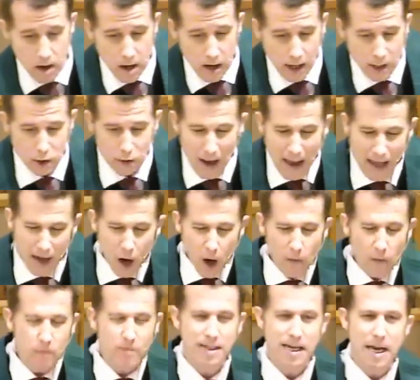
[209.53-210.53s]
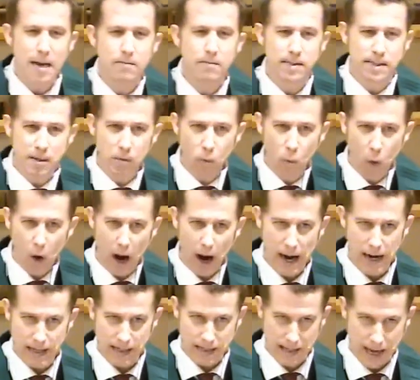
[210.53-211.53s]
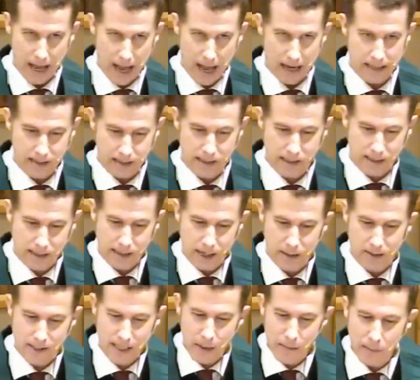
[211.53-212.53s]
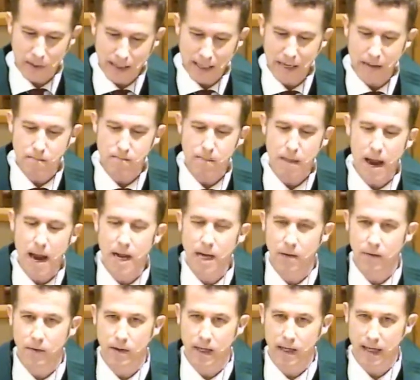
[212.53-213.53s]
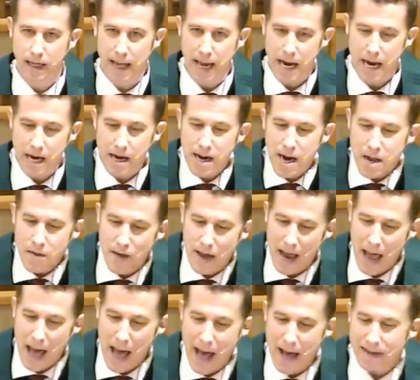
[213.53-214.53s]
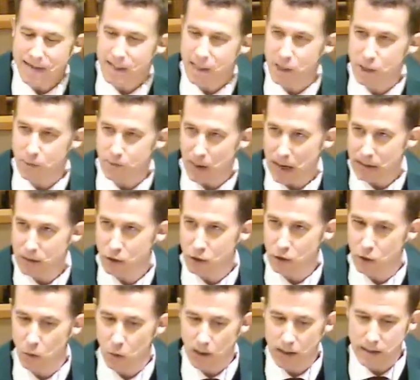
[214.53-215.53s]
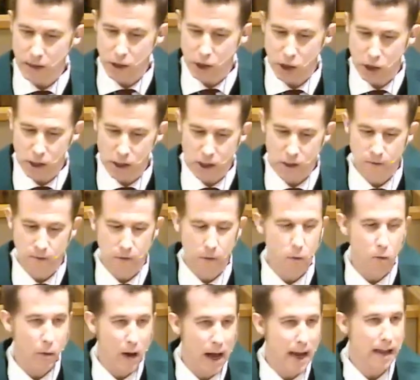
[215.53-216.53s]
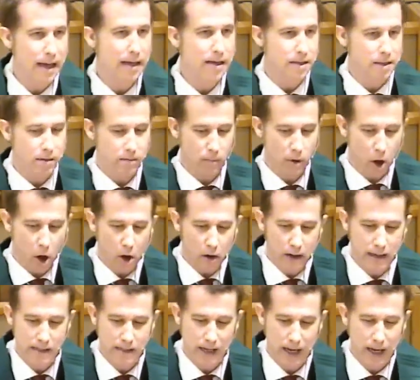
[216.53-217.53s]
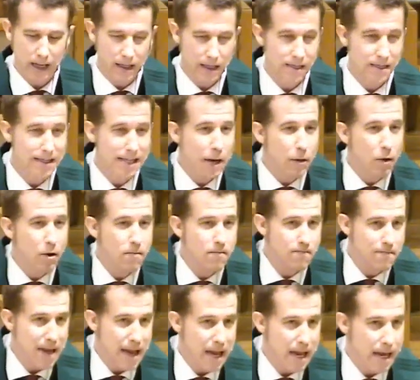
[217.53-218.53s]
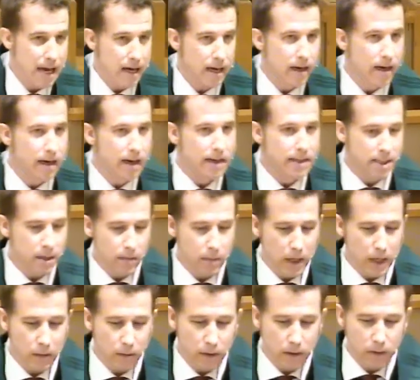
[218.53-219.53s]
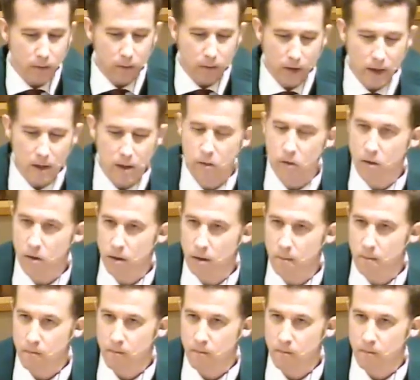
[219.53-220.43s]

Because you had all those empty wine casks there, typically made of clay. They had special ones just for weddings and parties like this. They were made to be refilled.